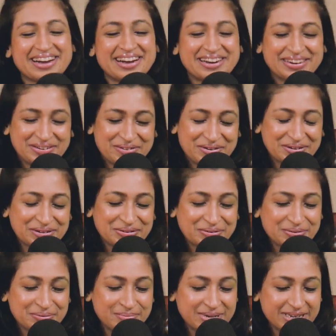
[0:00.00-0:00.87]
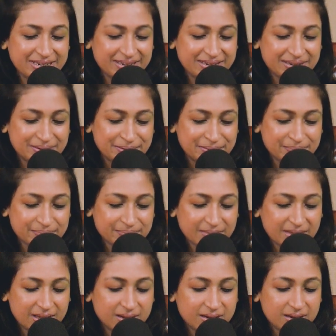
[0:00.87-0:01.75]
try not to. But
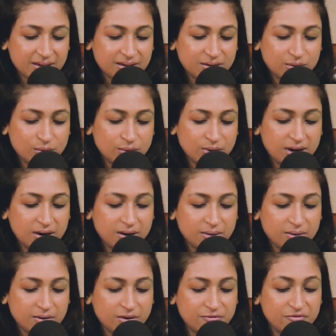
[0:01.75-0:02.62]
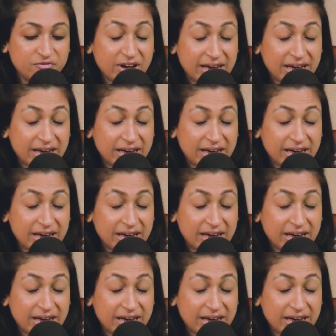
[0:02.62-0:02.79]
a